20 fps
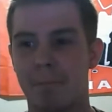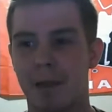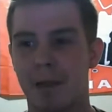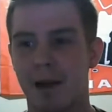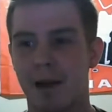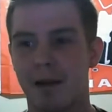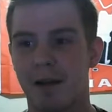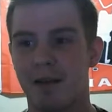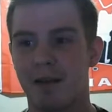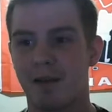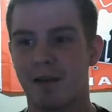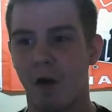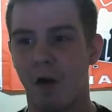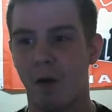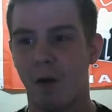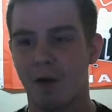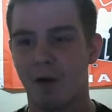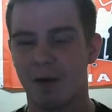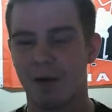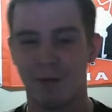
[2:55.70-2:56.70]
So
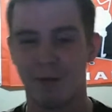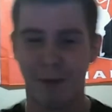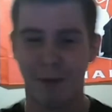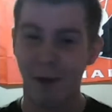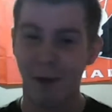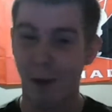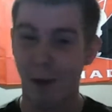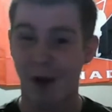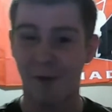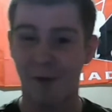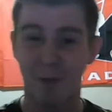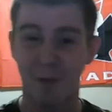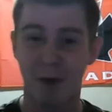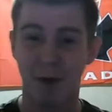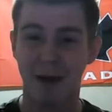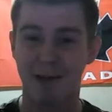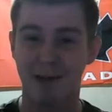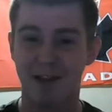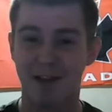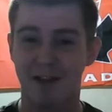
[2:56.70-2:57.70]
to follow off of
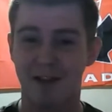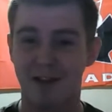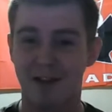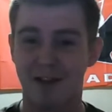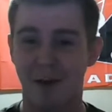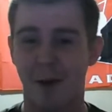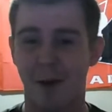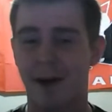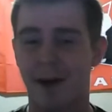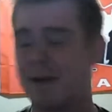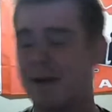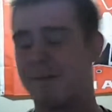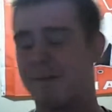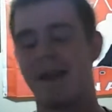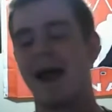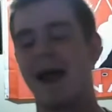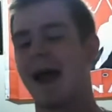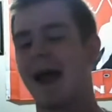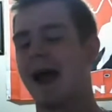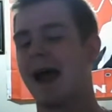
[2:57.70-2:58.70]
Preston's story,
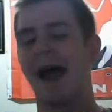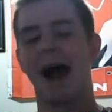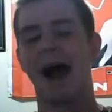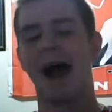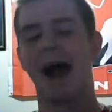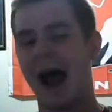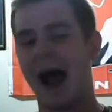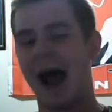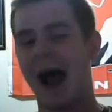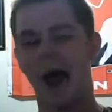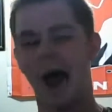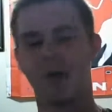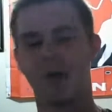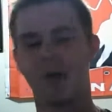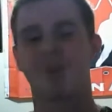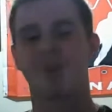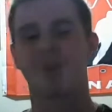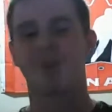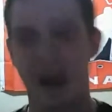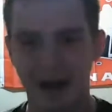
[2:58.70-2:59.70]
I
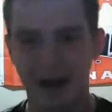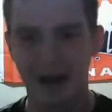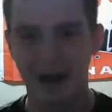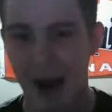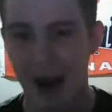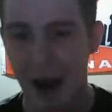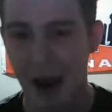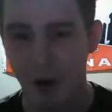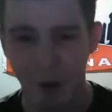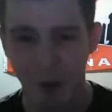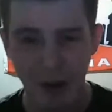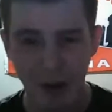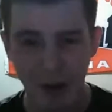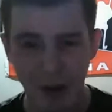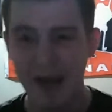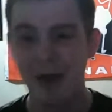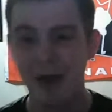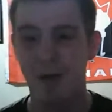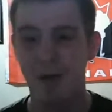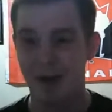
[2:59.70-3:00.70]
100% agree
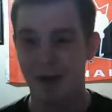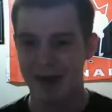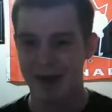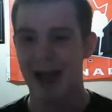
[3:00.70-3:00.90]
with that